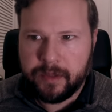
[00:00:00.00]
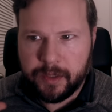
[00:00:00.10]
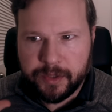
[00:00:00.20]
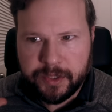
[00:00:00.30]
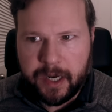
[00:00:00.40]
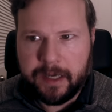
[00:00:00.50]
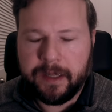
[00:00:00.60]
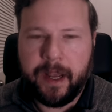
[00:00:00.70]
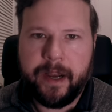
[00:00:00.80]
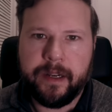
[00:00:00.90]
that will shine a
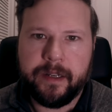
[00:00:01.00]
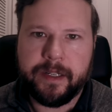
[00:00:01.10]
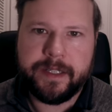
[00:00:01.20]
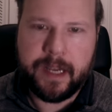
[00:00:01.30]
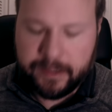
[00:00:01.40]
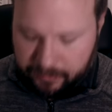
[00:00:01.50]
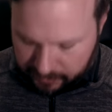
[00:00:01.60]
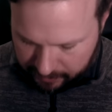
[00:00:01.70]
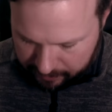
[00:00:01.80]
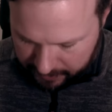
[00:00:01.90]
light on exactly
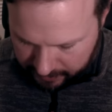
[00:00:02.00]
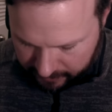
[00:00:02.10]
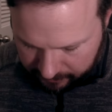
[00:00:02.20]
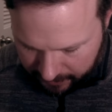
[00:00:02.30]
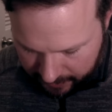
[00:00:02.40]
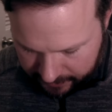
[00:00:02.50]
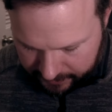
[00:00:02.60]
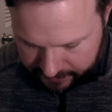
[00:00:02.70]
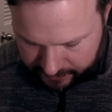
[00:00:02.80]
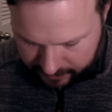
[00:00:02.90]
what the meaning of that
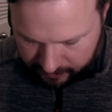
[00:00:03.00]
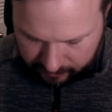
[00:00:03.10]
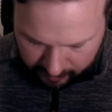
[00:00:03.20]
is. I'll,